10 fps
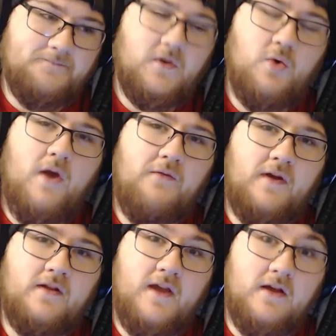quite
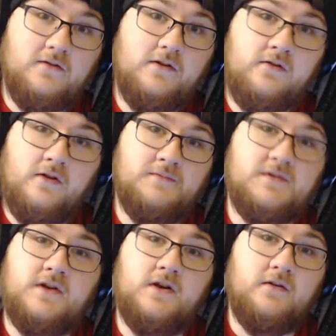frankly, a little
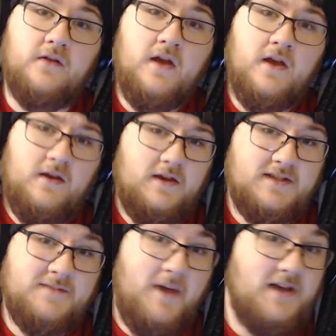absurd,
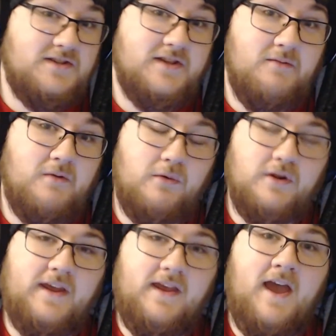especially when we're
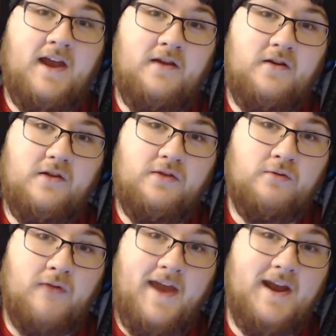looking at it
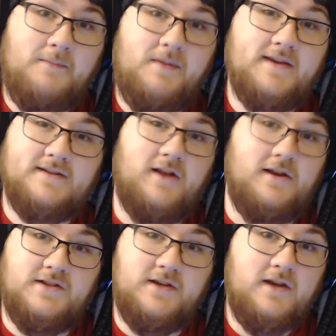through NiP's
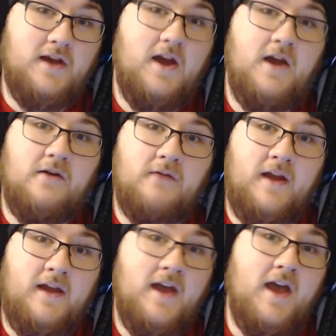logic,
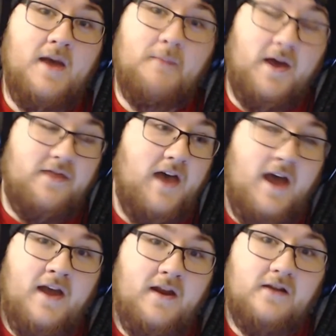right? By
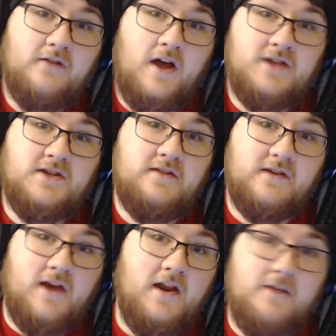that logic, to
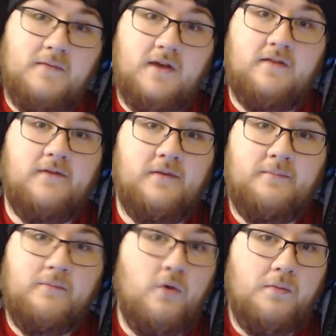cut him because of his
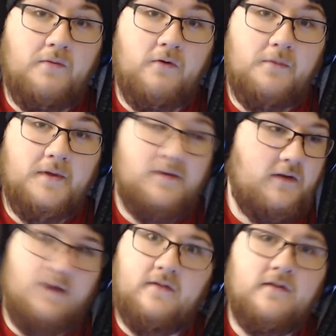poor performance,
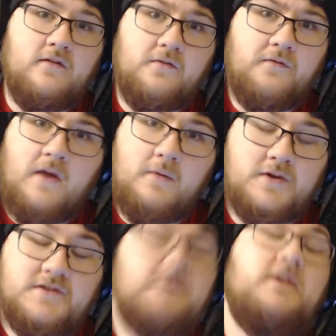Exist or
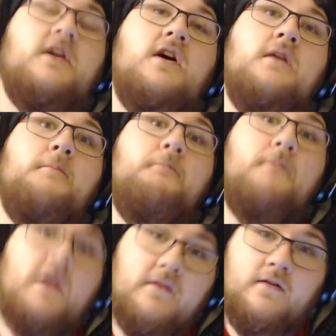Freiburg should have been gone
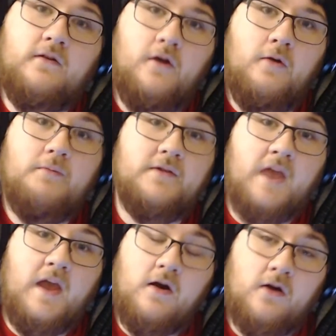months ago, but
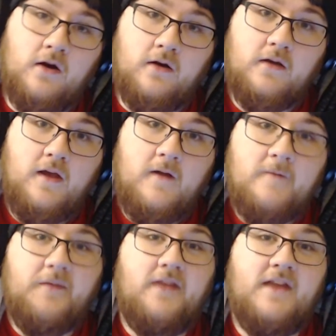they aren't.
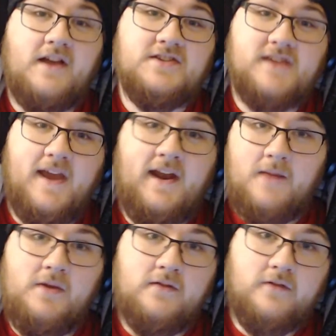And that's just
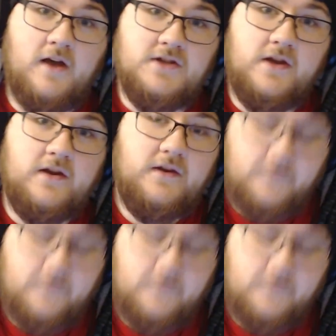NiP logic.